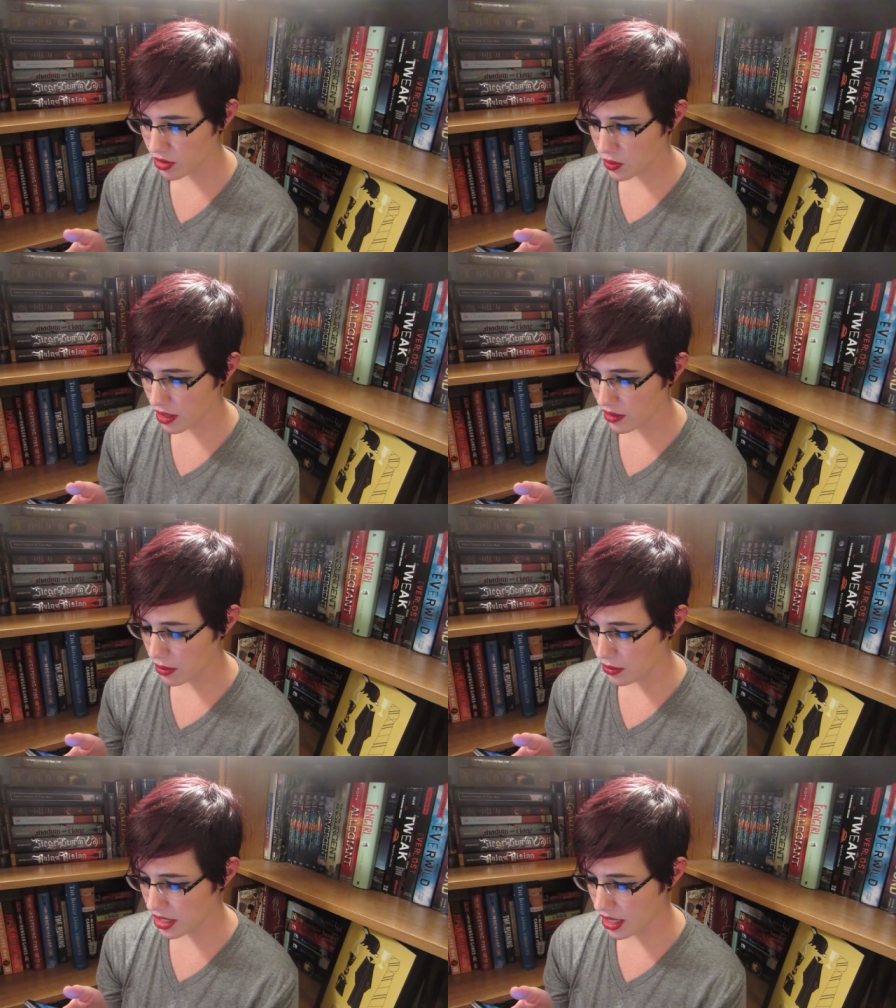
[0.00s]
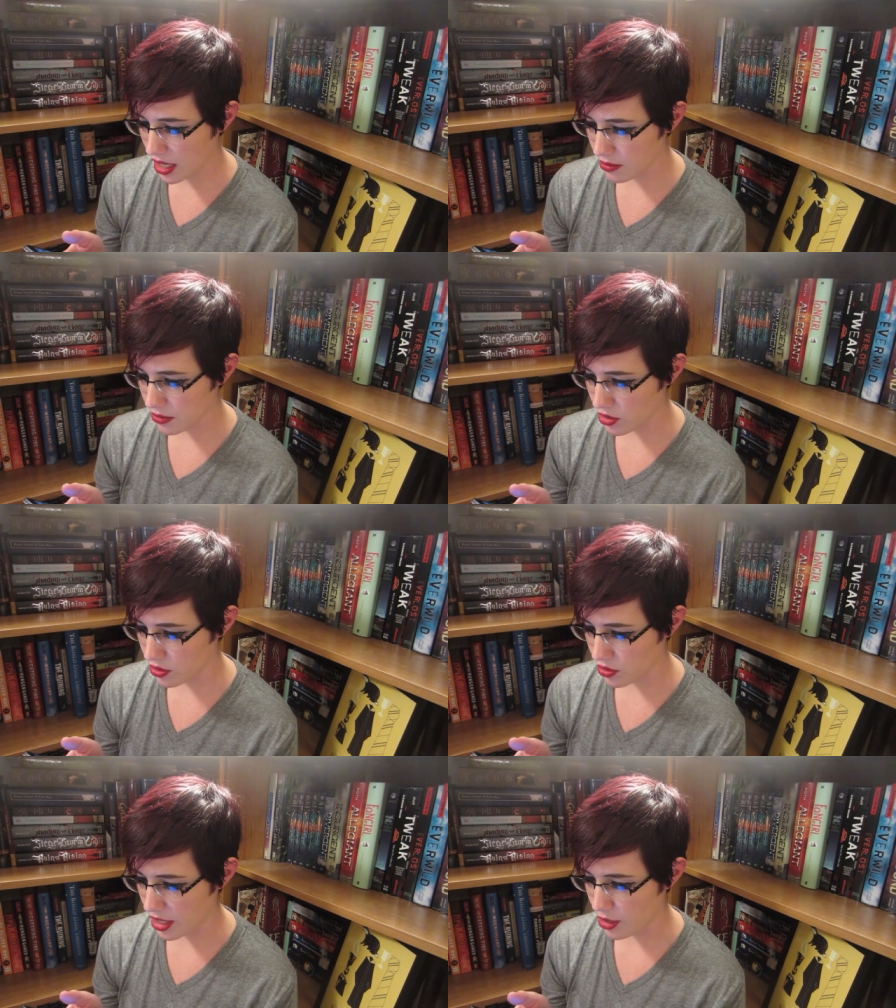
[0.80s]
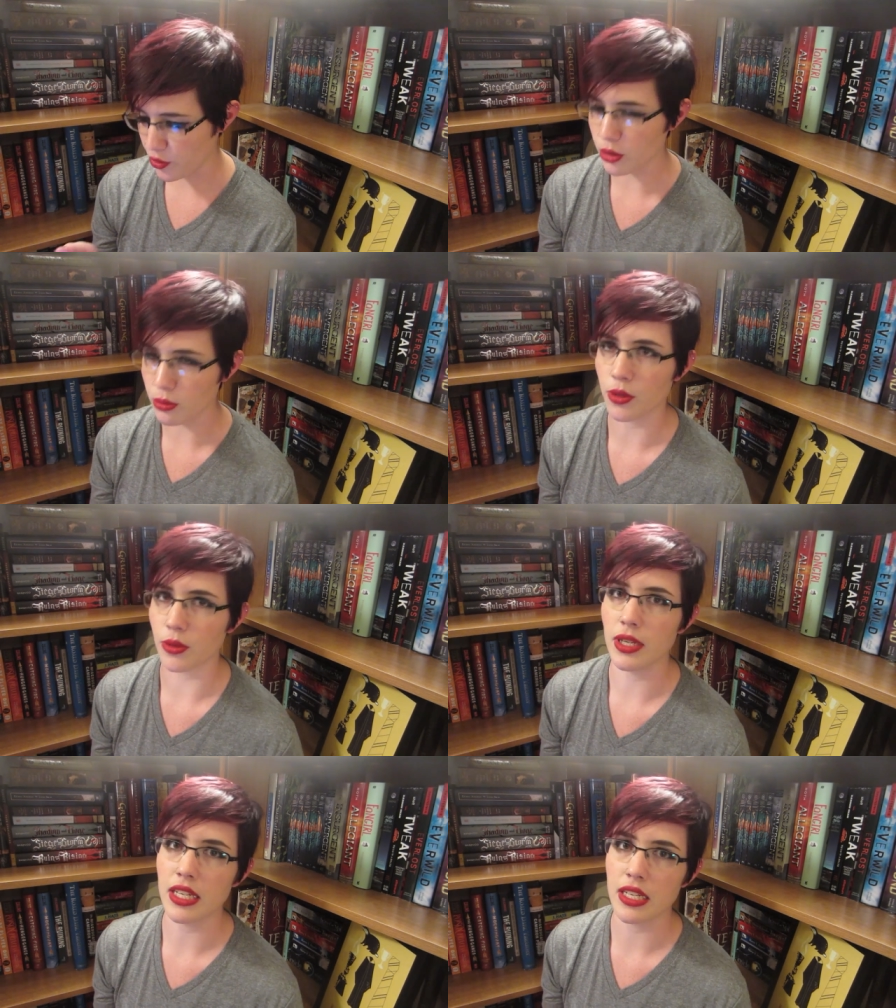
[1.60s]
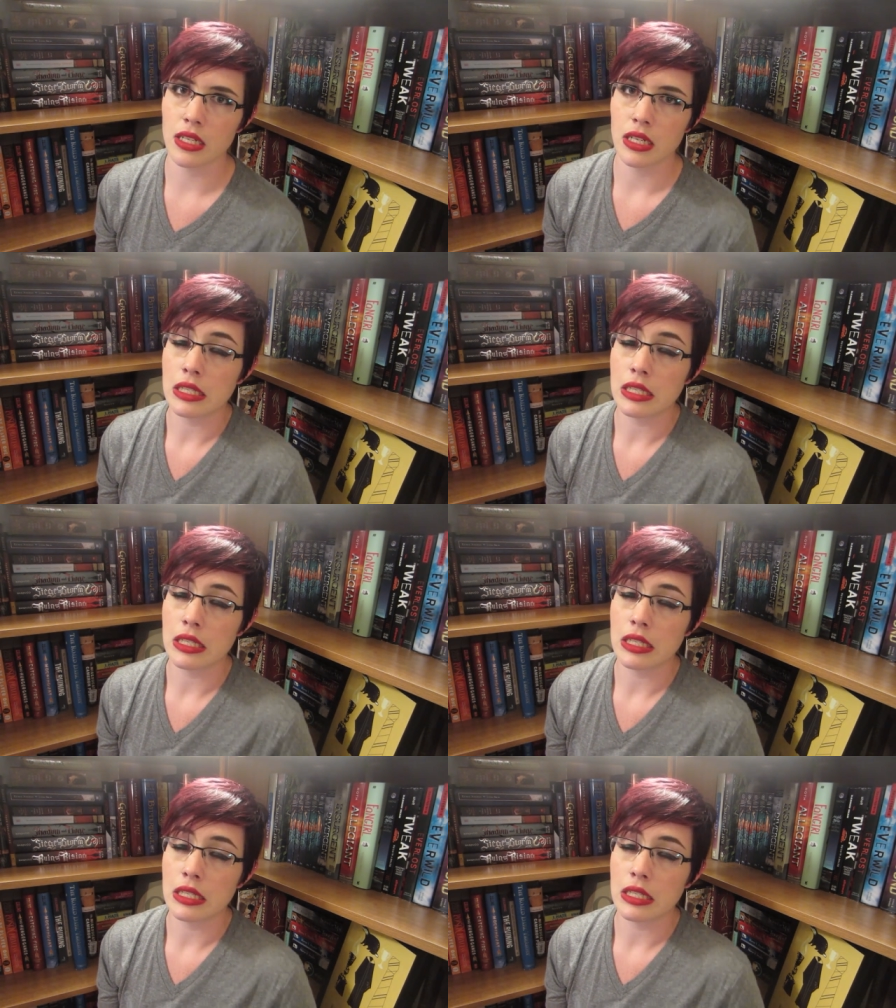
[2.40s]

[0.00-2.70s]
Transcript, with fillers: 12, how many times do you try to film per week?